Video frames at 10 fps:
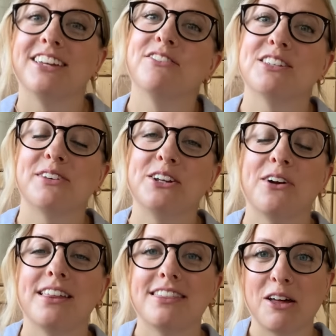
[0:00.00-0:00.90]
Give this video
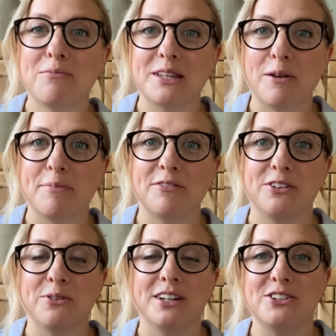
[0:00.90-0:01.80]
a thumbs up if
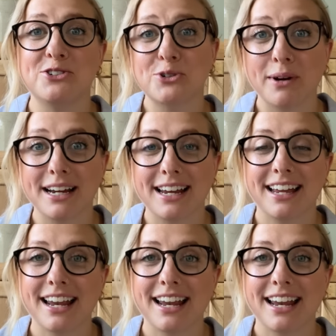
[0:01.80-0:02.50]
you enjoyed it.